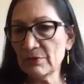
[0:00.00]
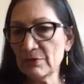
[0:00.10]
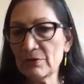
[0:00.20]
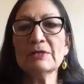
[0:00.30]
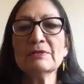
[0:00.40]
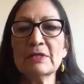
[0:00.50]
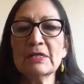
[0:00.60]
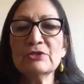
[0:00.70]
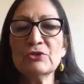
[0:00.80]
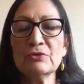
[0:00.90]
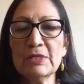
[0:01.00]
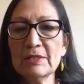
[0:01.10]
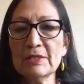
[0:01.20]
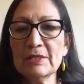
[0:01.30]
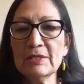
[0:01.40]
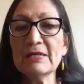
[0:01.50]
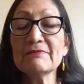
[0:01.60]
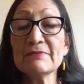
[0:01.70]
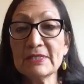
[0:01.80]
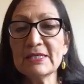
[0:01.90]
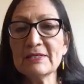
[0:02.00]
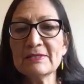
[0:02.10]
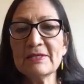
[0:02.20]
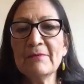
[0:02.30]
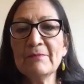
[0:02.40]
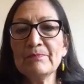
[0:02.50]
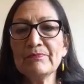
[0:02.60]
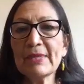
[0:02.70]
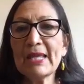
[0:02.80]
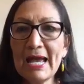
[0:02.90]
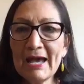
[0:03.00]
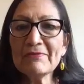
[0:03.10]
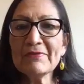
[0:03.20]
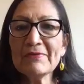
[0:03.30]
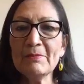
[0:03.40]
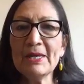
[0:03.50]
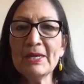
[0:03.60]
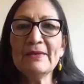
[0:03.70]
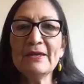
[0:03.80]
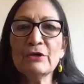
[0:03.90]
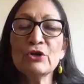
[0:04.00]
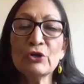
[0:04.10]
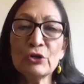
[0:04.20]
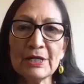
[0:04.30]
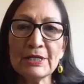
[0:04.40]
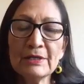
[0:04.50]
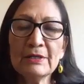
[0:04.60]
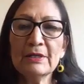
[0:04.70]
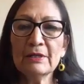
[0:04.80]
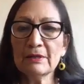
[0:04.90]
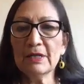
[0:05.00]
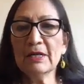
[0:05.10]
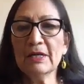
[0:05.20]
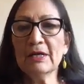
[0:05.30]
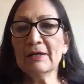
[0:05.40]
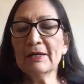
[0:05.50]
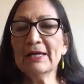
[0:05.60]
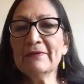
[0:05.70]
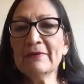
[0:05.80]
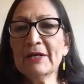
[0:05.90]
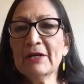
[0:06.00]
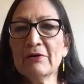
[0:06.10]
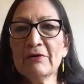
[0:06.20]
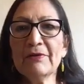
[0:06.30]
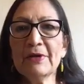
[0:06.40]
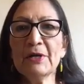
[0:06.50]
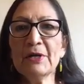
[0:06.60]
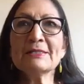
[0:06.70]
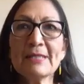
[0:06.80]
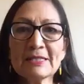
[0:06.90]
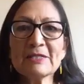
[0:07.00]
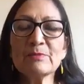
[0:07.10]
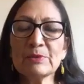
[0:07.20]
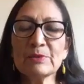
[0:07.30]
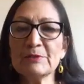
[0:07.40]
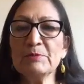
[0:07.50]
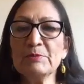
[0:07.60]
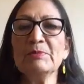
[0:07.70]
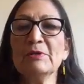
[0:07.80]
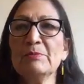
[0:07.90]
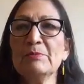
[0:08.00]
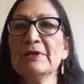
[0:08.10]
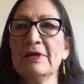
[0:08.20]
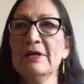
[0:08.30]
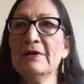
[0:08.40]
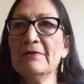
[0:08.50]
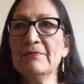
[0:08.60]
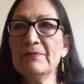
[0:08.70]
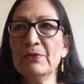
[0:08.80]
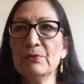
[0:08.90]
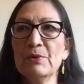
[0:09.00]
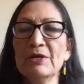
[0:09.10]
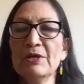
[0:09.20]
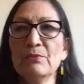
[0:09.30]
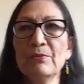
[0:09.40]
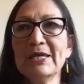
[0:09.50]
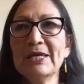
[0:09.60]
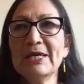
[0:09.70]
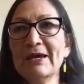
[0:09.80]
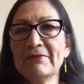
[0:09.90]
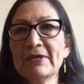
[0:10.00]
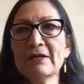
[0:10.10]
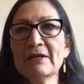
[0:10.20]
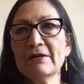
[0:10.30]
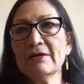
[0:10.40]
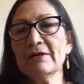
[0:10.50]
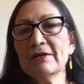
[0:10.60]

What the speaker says: across the country. A lot of cities have them, and they're good, and they're accessible to people. But the one we have here,